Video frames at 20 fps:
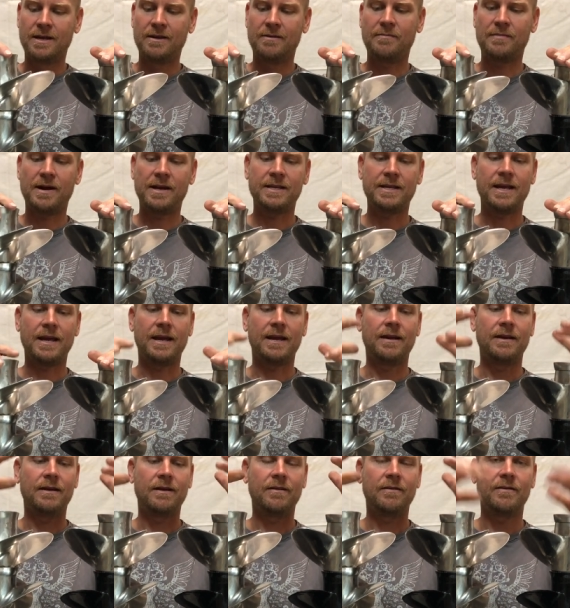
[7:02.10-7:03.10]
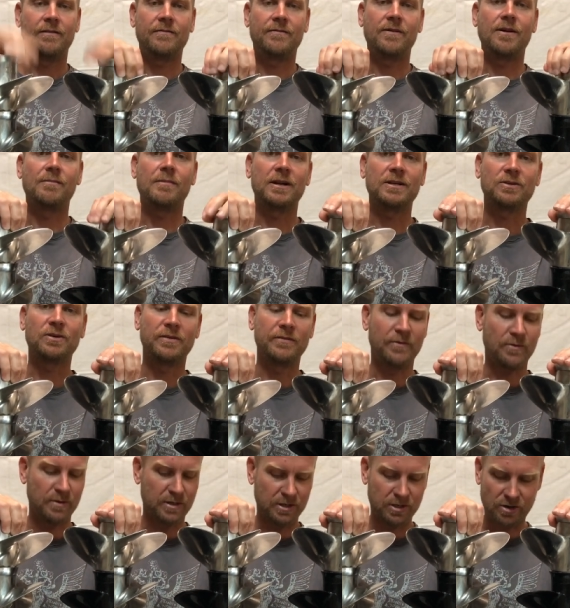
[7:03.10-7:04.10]
but yeah, very much looking
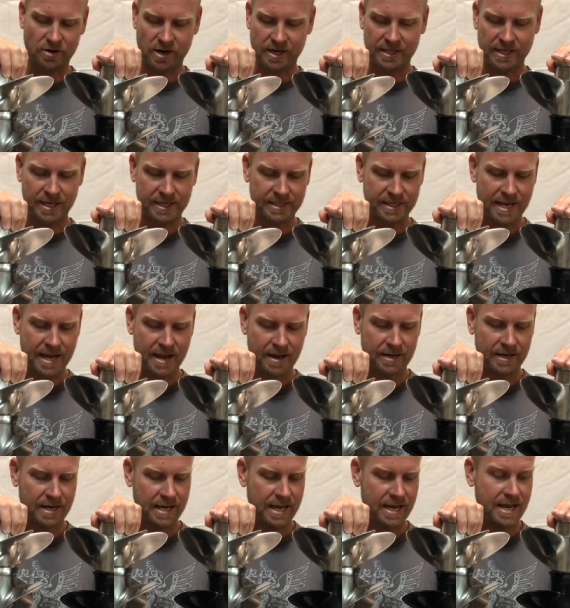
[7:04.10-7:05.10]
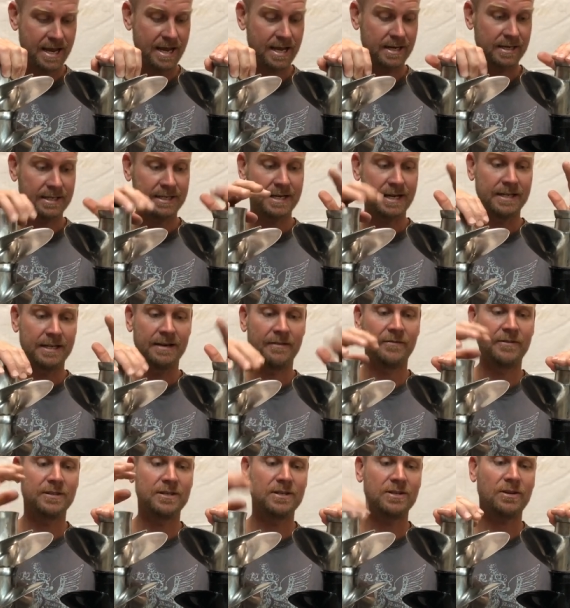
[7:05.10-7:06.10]
forward to trying these out and seeing the
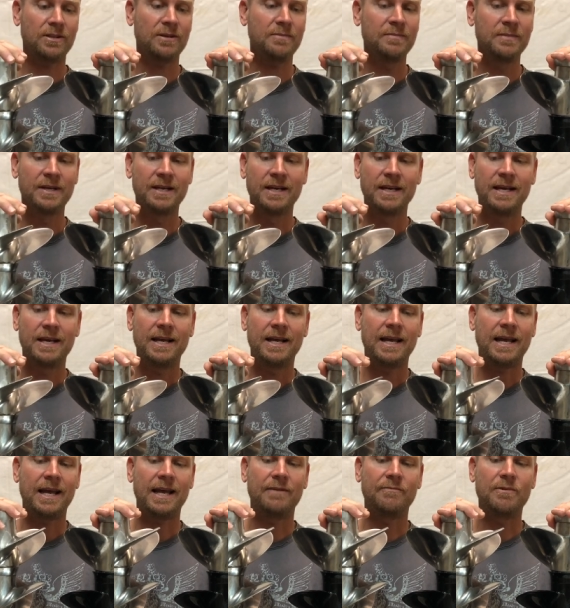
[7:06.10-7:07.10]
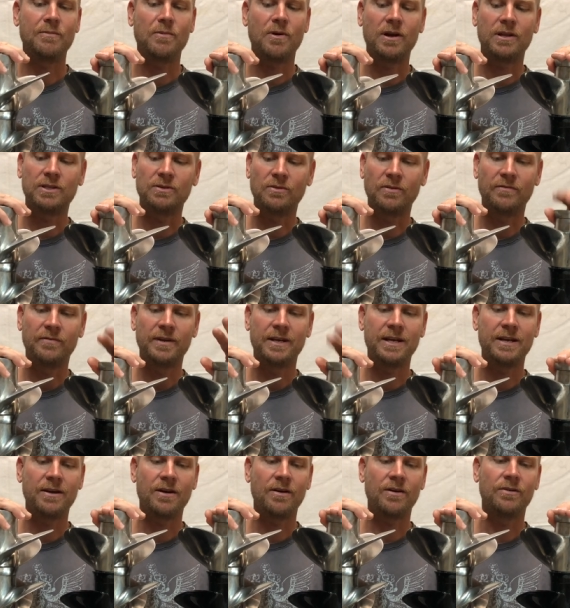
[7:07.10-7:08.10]
differences on them. And we might do a
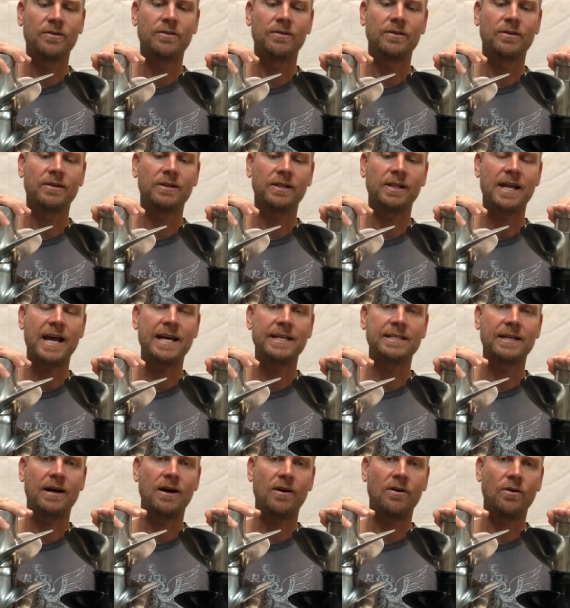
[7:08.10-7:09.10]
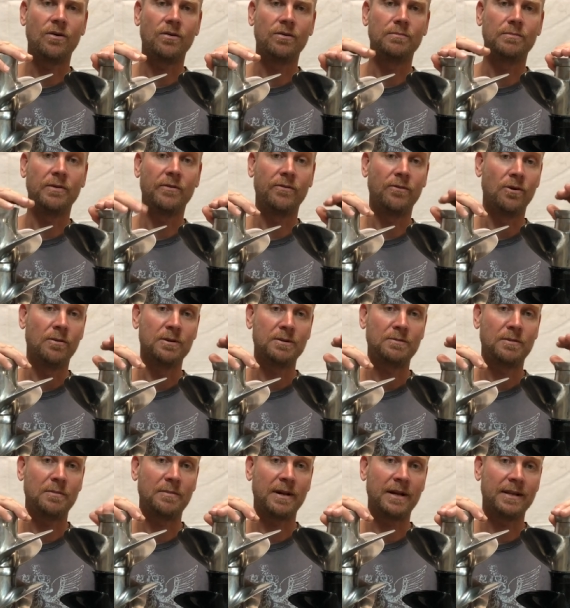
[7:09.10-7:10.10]
video later on performance
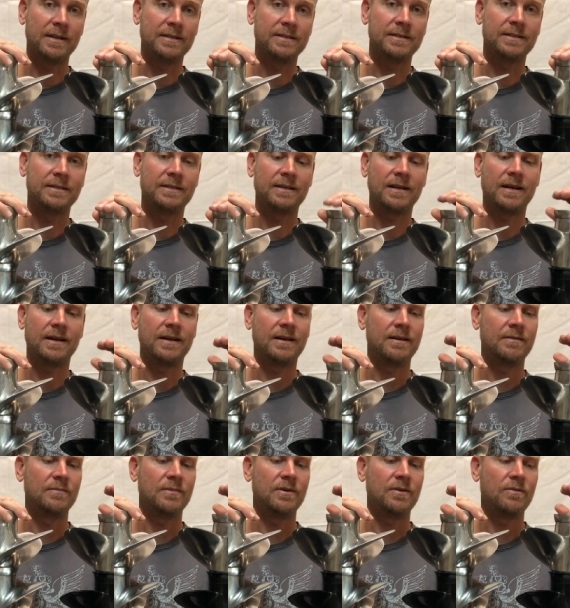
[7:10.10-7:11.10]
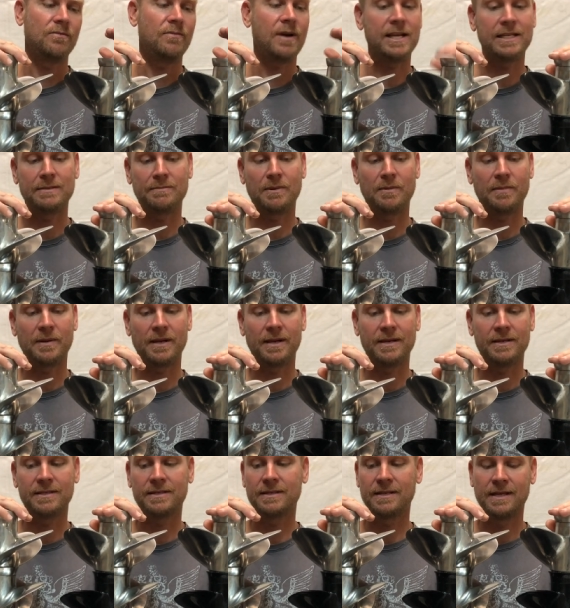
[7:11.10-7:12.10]
propellers, um, racing
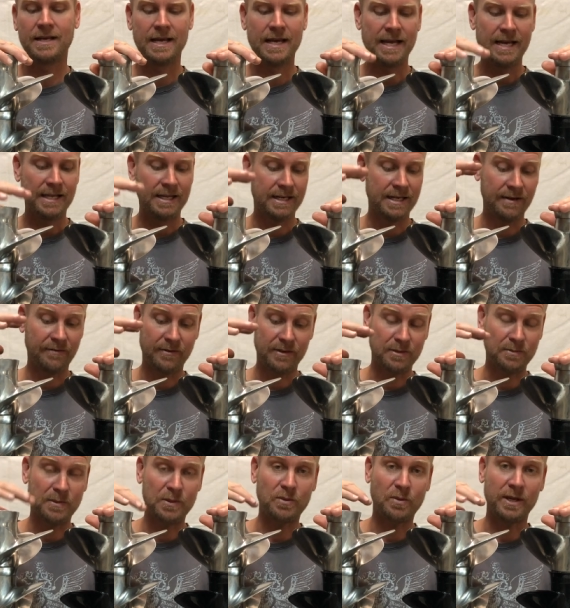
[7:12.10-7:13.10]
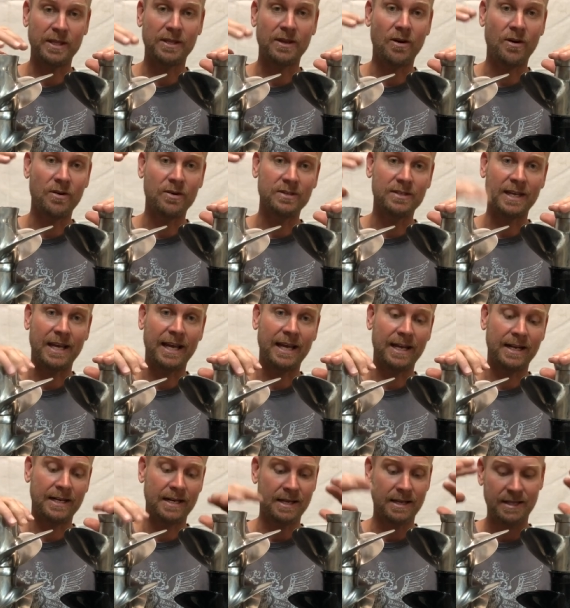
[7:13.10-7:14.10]
propellers, the difference between those
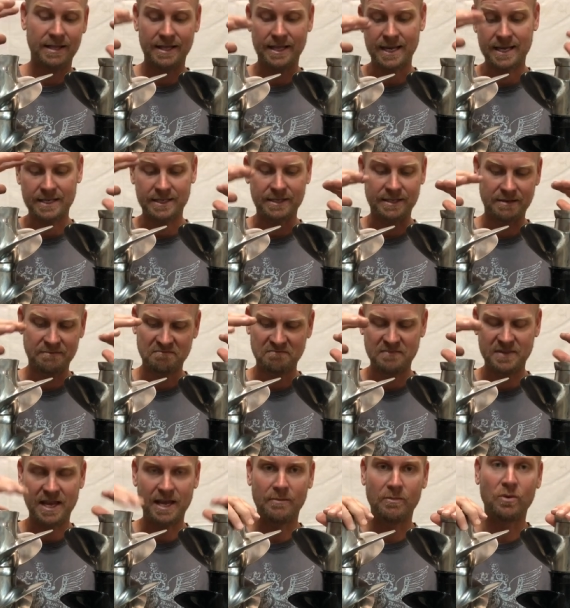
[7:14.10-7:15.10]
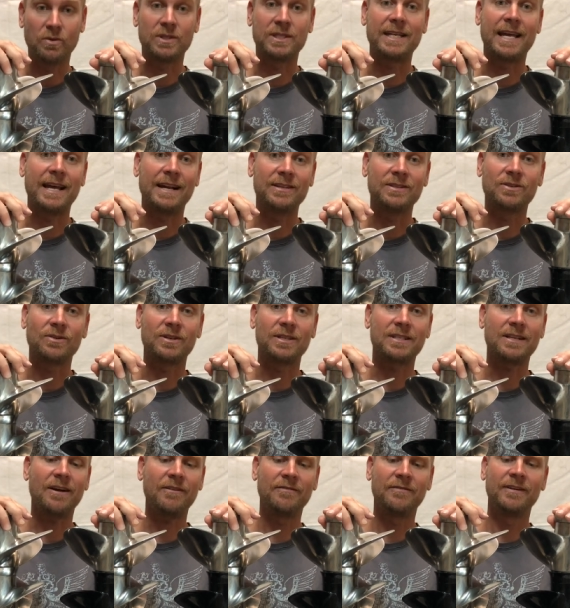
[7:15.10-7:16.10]
and these yeah more standard sort of
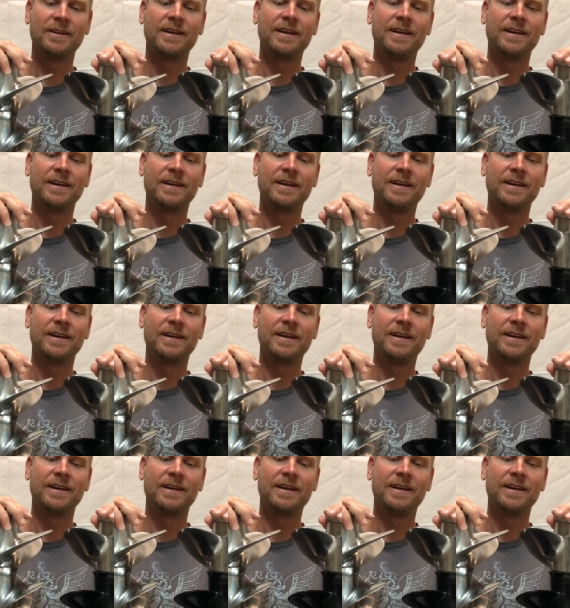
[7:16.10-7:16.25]
stuff.